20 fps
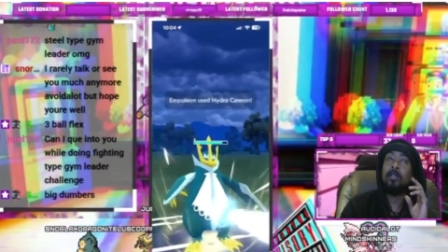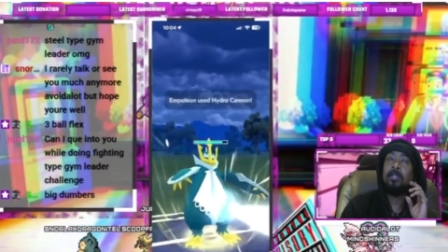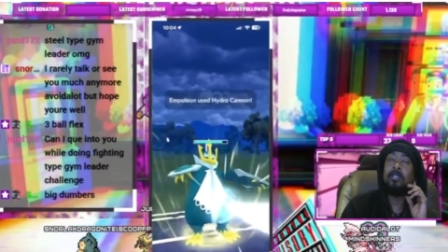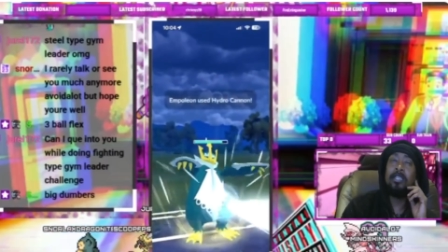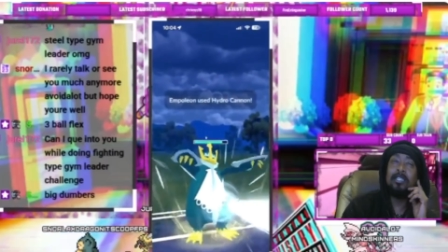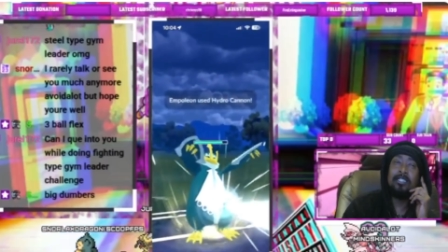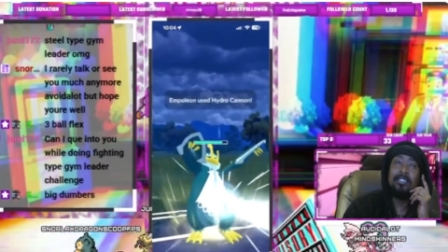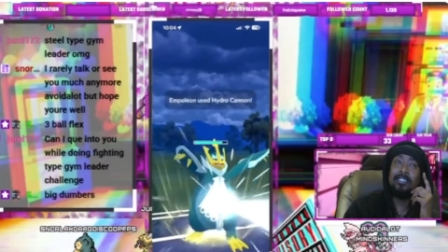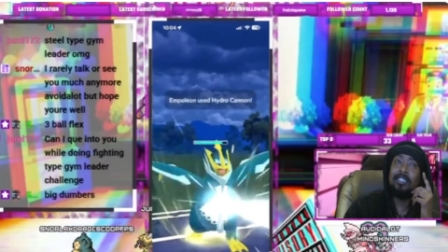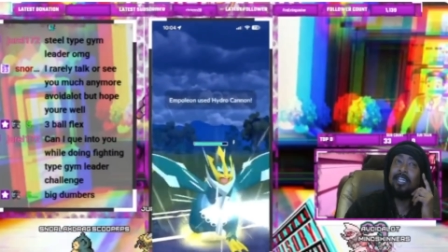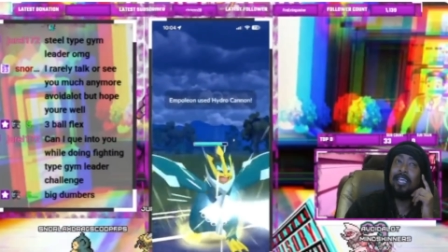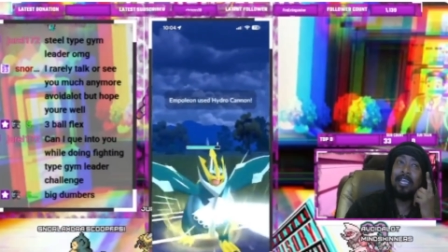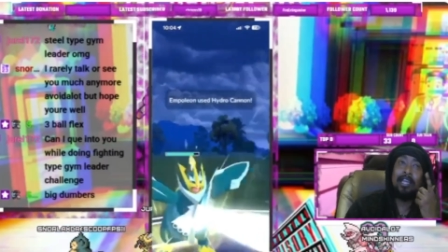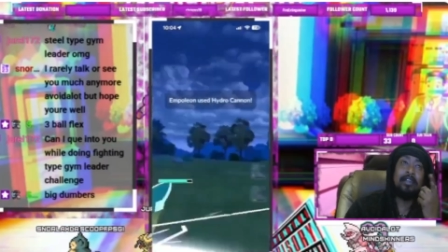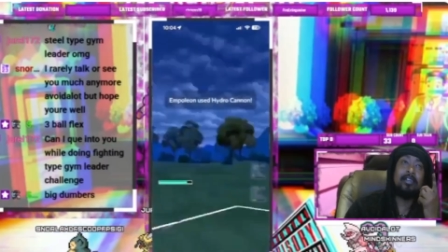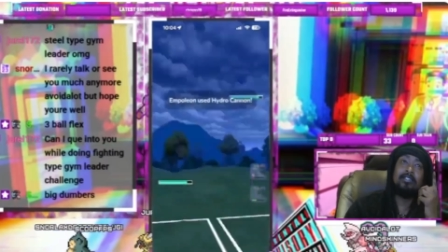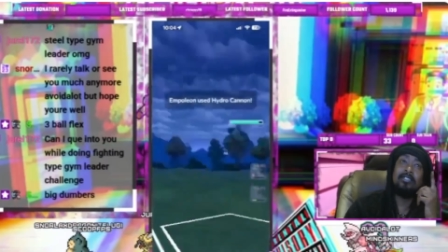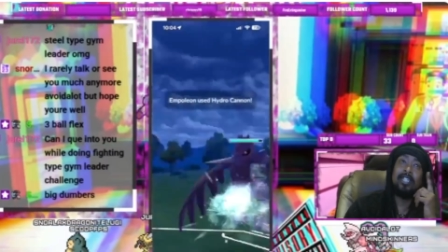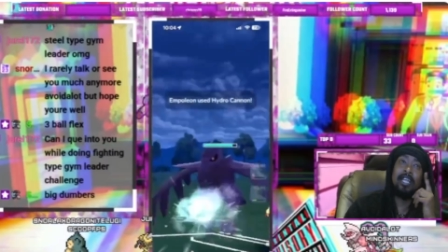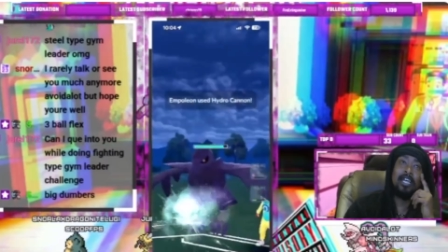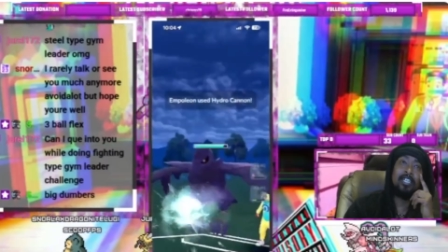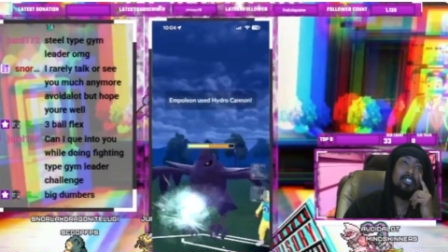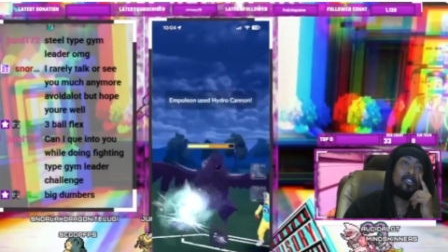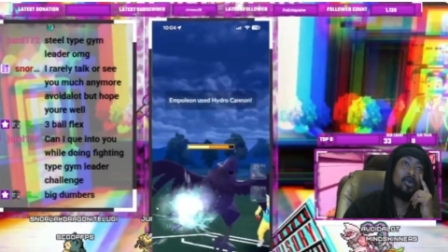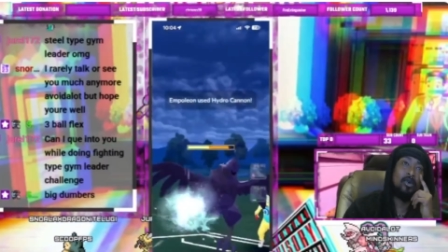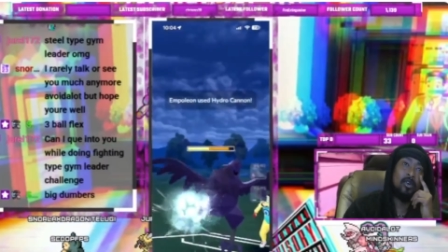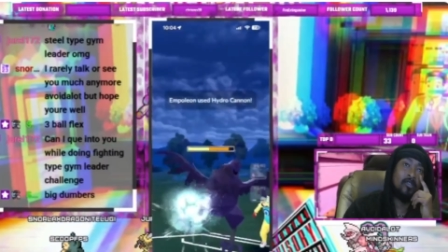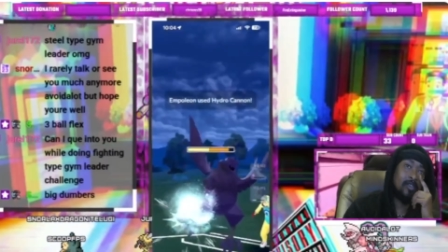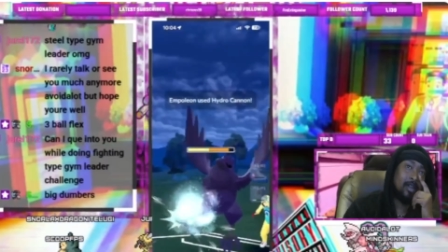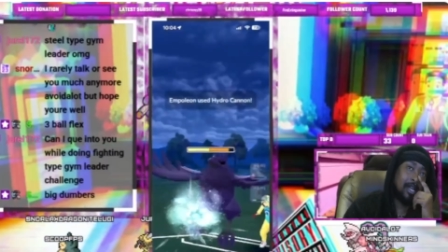this is an air slash
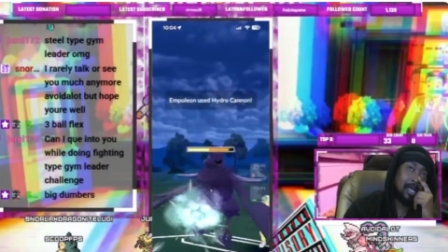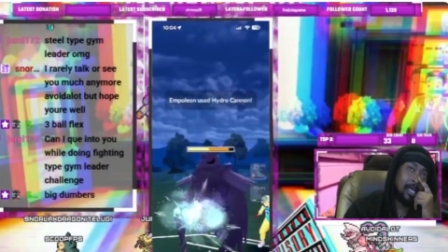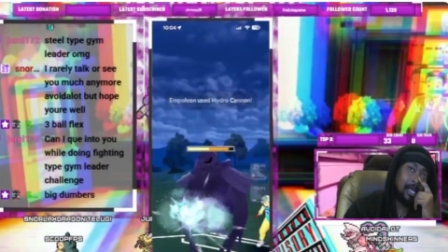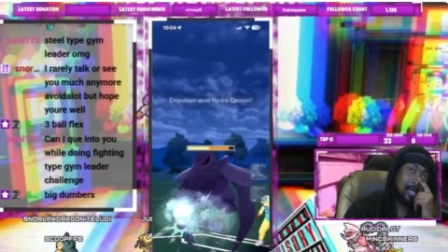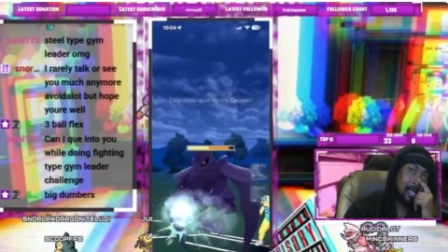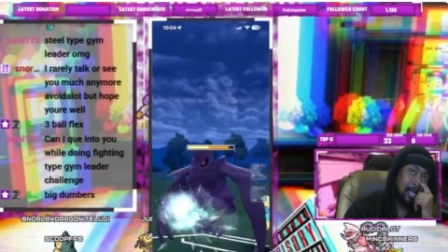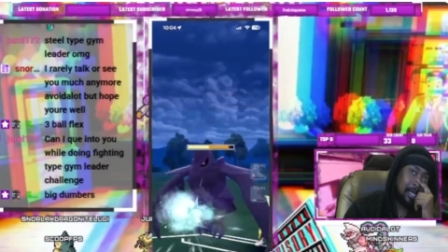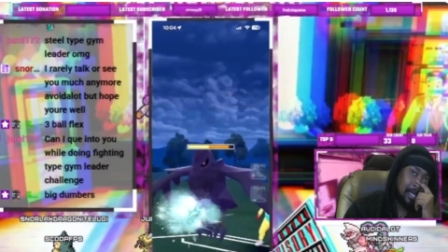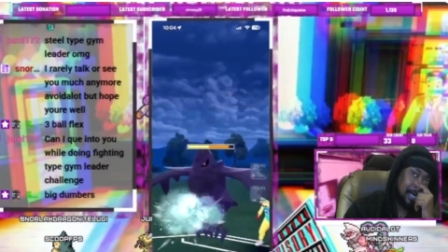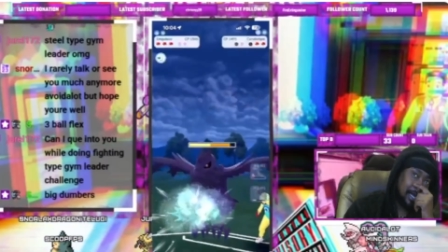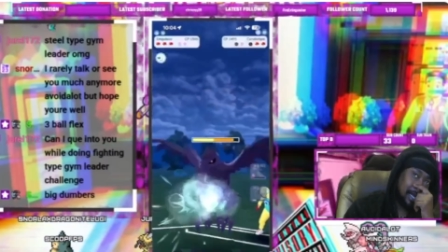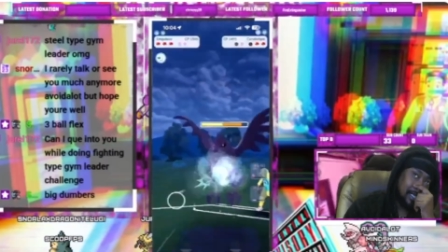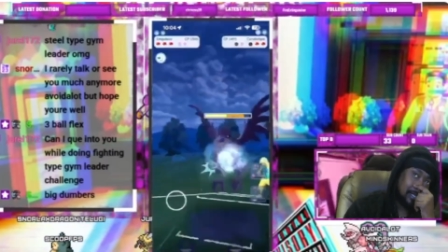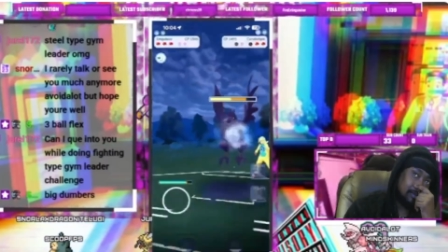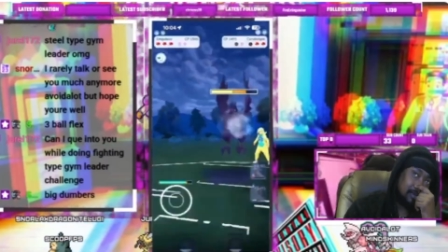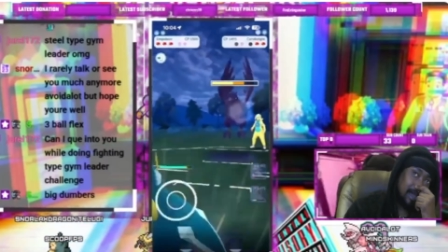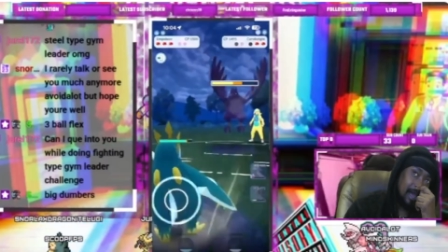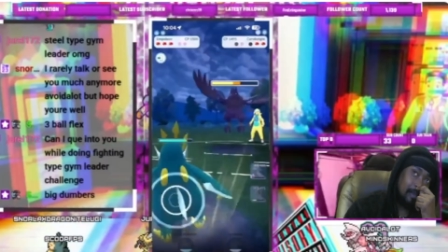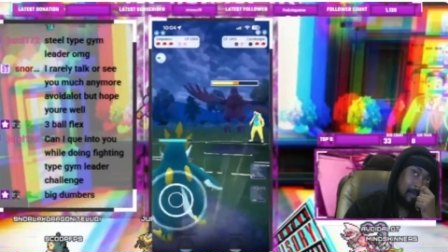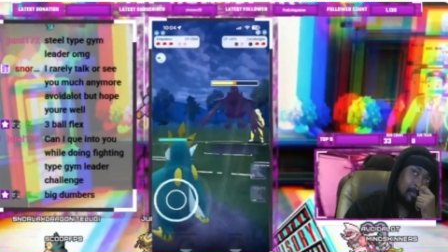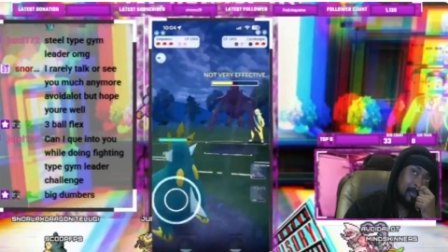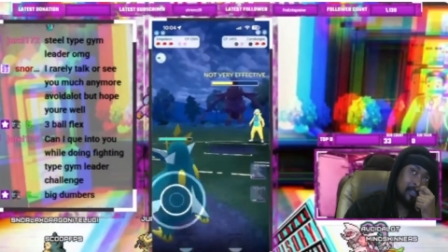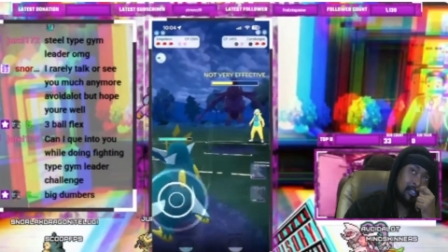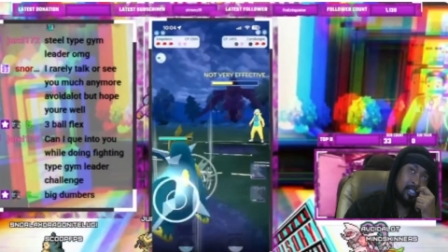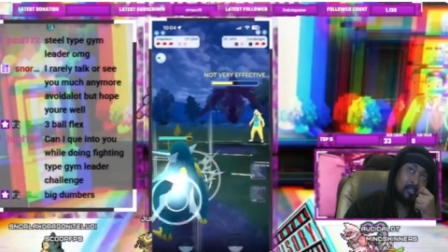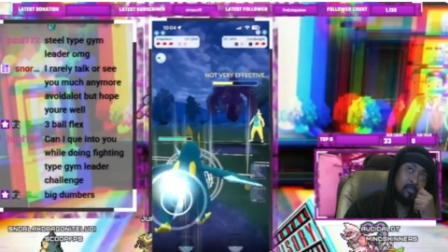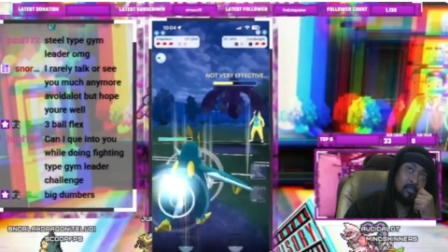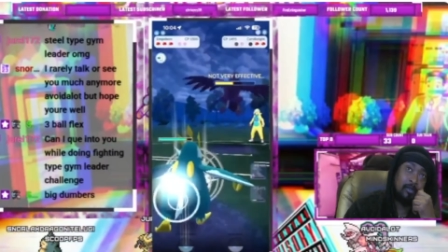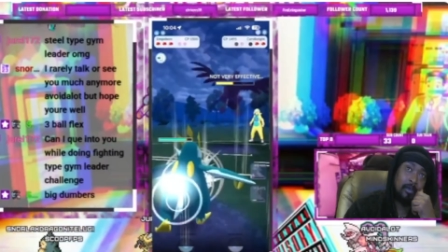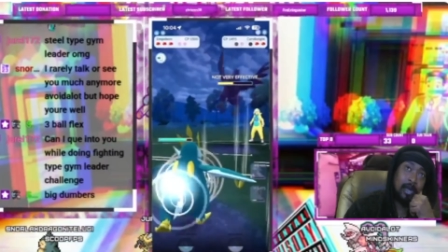Corviknight, and that's bad
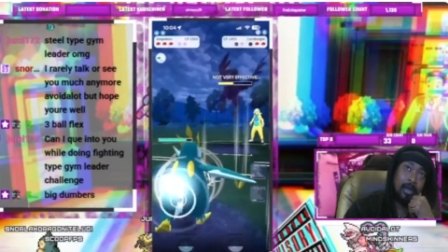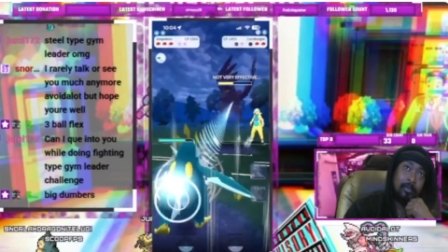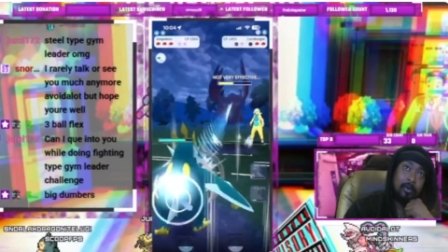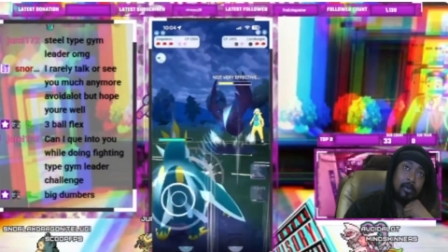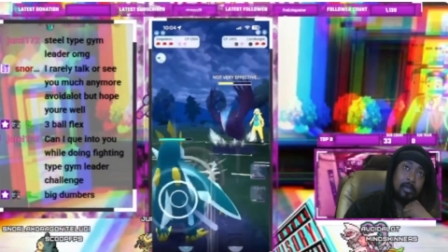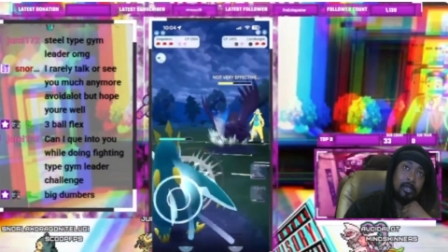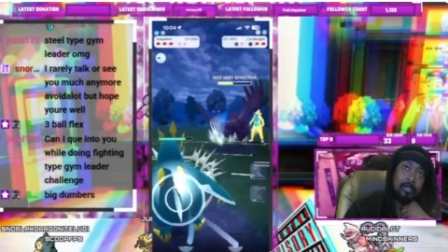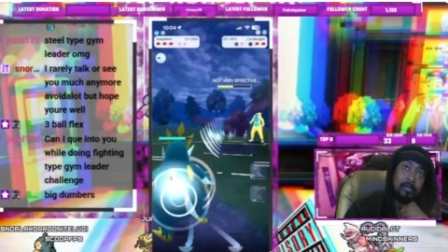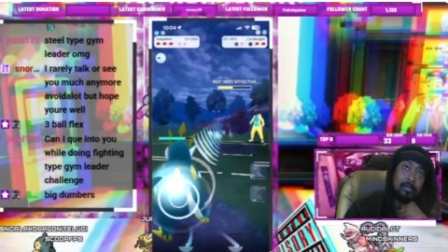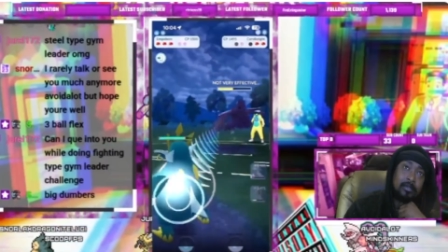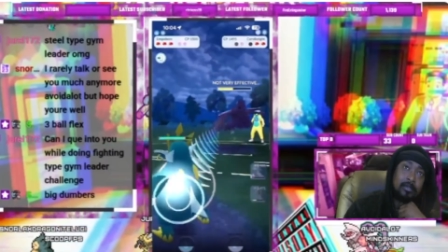business for my opponent.